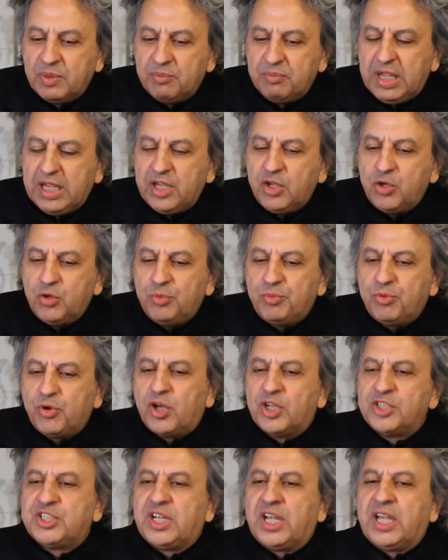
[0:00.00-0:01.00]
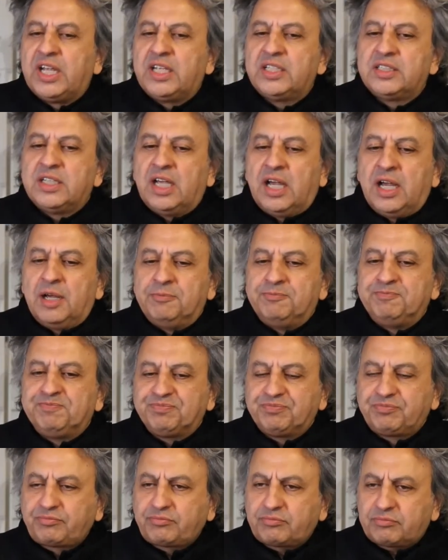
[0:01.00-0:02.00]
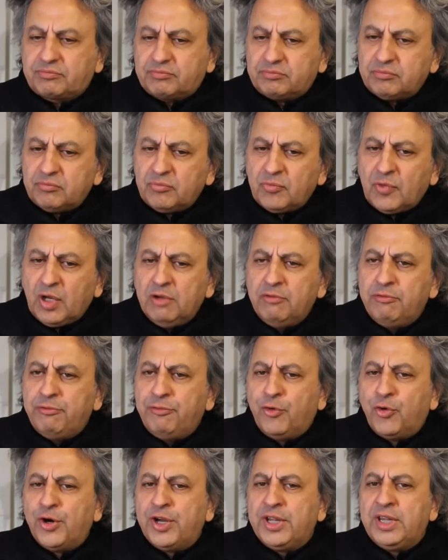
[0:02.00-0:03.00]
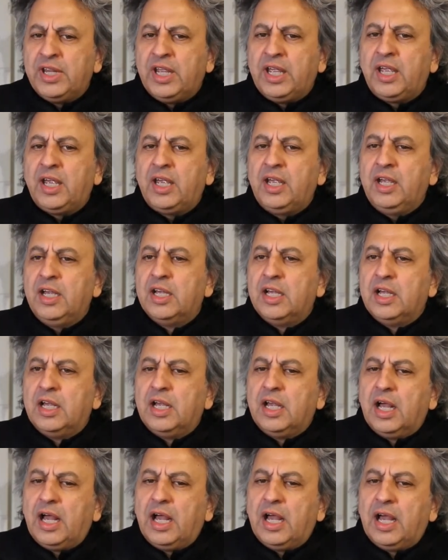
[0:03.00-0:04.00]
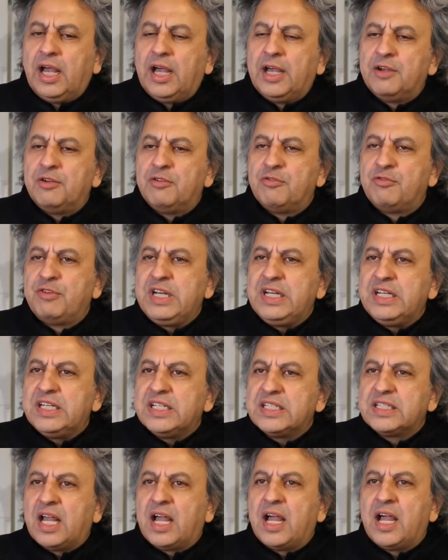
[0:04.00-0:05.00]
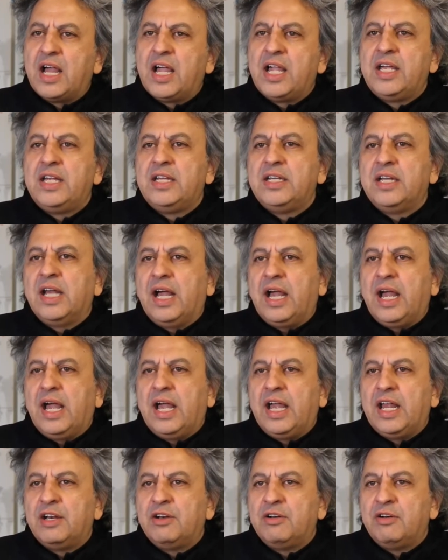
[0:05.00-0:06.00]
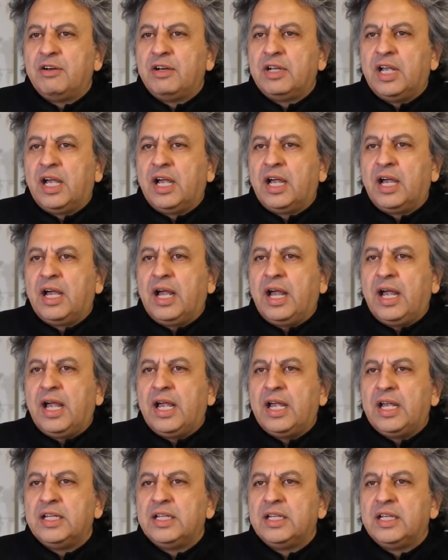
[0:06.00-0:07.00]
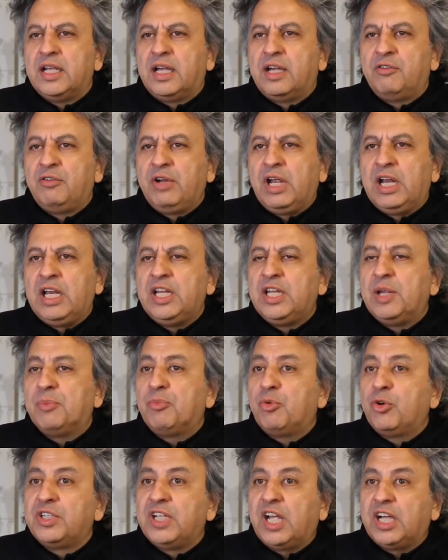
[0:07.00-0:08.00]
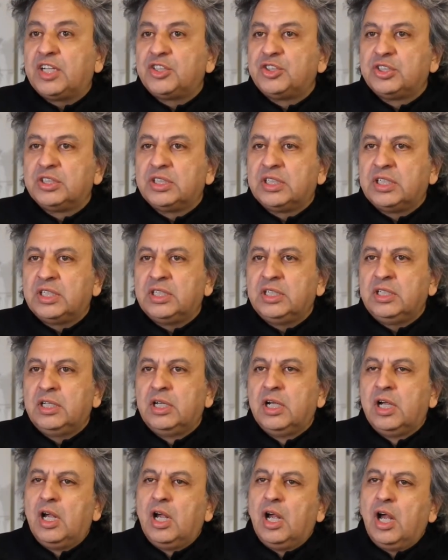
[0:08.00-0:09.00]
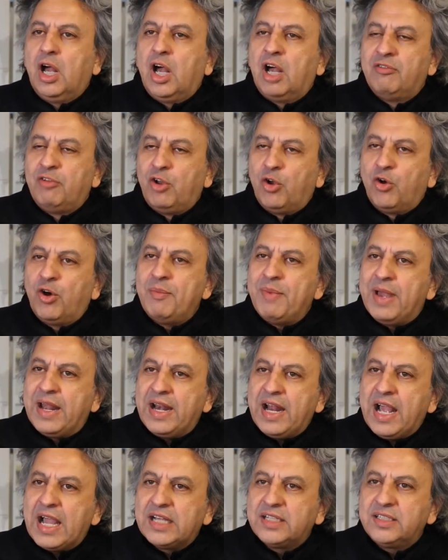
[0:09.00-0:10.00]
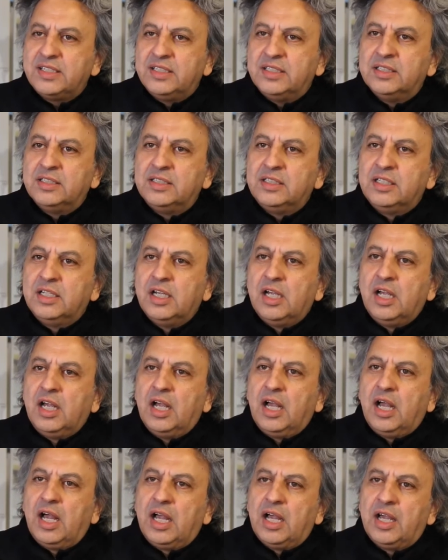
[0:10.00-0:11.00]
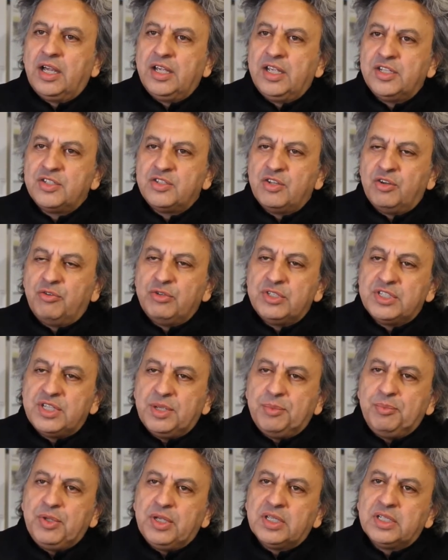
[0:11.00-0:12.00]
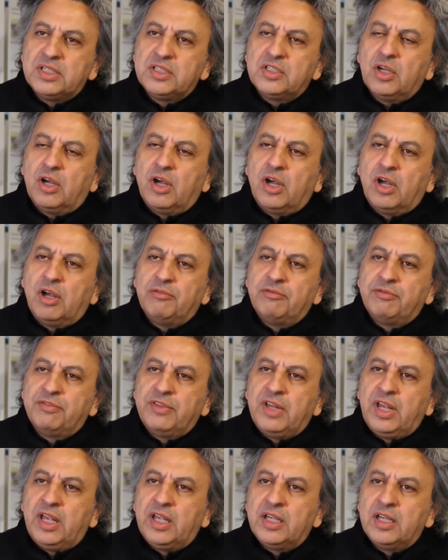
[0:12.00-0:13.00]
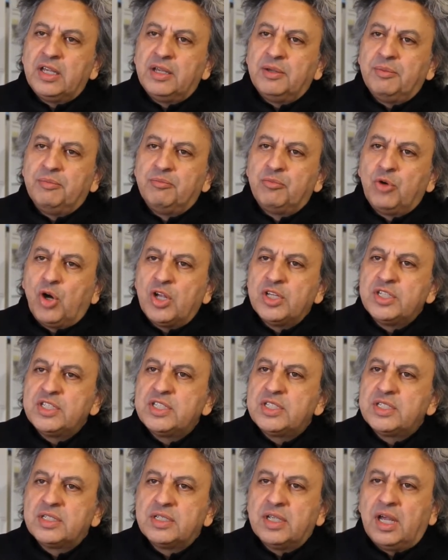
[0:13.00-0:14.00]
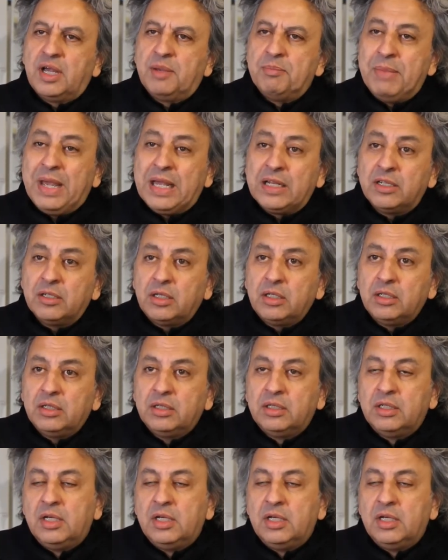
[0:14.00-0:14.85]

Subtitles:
Big U project for the redesign and really the protection of Lower Manhattan is the recipient of the bronze medal